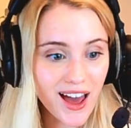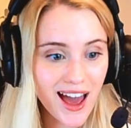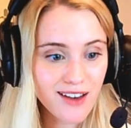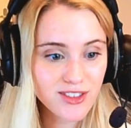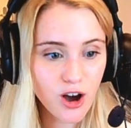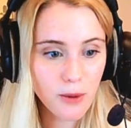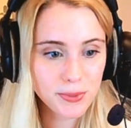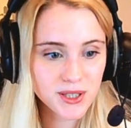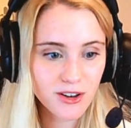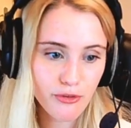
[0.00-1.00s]
have the
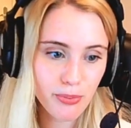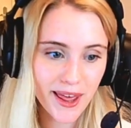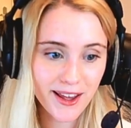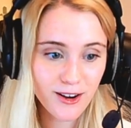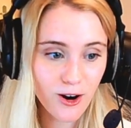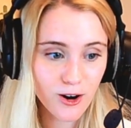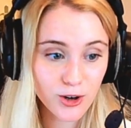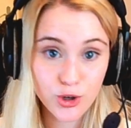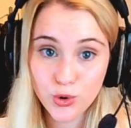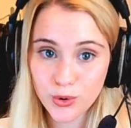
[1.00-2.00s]
option of playing our
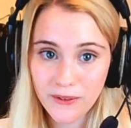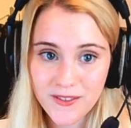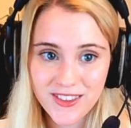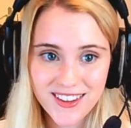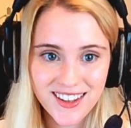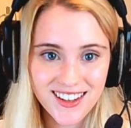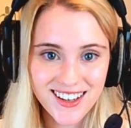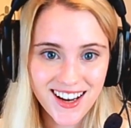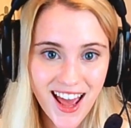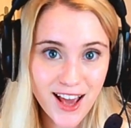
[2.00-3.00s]
Ghoul.
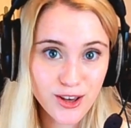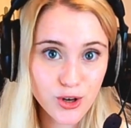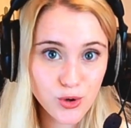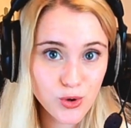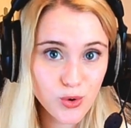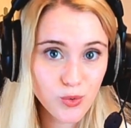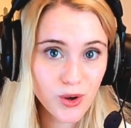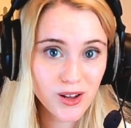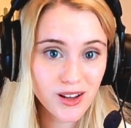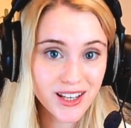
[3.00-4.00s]
A Ghoul
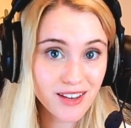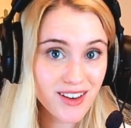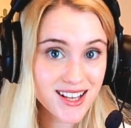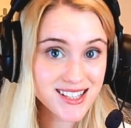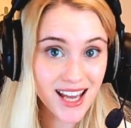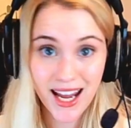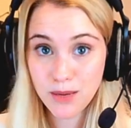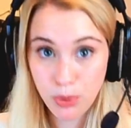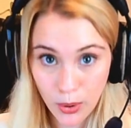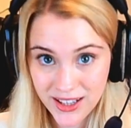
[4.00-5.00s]
will give us
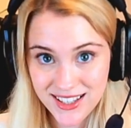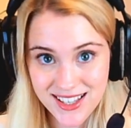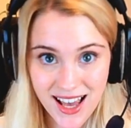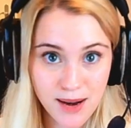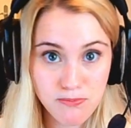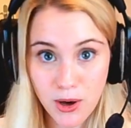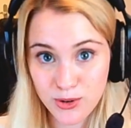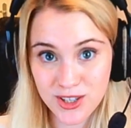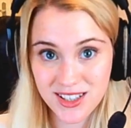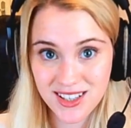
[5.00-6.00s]
8 points at
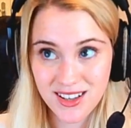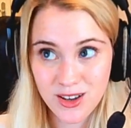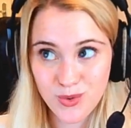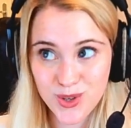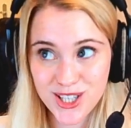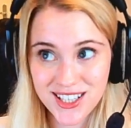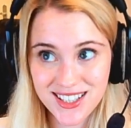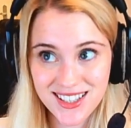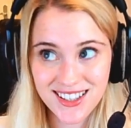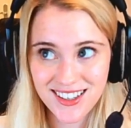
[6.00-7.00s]
most, which is